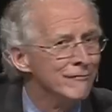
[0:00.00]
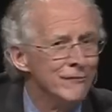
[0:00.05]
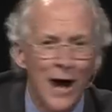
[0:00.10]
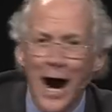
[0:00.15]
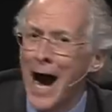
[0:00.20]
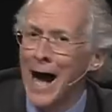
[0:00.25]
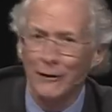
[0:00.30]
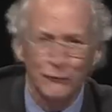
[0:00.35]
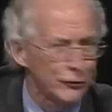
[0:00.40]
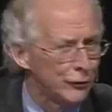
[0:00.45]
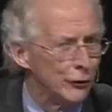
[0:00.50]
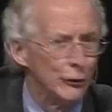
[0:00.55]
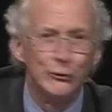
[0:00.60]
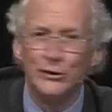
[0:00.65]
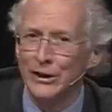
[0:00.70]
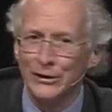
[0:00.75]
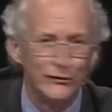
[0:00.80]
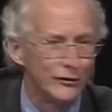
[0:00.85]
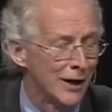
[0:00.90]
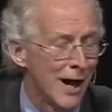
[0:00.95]
not to
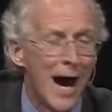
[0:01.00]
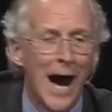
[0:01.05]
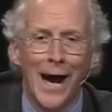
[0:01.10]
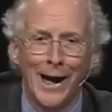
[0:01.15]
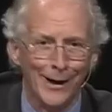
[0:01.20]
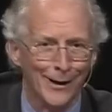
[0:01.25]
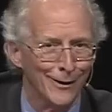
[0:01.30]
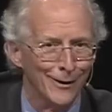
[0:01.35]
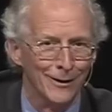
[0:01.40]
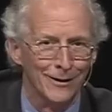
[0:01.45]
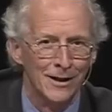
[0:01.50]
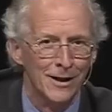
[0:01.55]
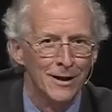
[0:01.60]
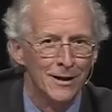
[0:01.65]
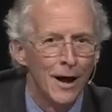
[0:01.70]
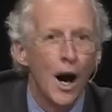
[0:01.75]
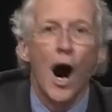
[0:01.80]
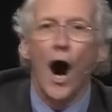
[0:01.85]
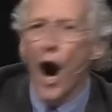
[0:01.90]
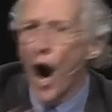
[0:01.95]
desire.
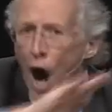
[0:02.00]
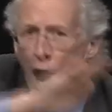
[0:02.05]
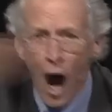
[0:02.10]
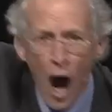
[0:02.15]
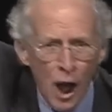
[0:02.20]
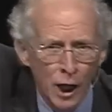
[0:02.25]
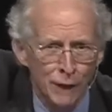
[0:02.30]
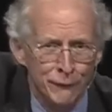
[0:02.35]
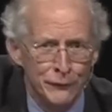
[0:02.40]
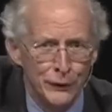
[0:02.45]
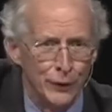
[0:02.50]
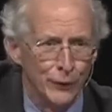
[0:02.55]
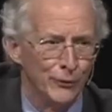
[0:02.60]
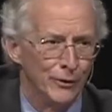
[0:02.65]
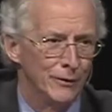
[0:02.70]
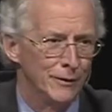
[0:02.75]
All of you.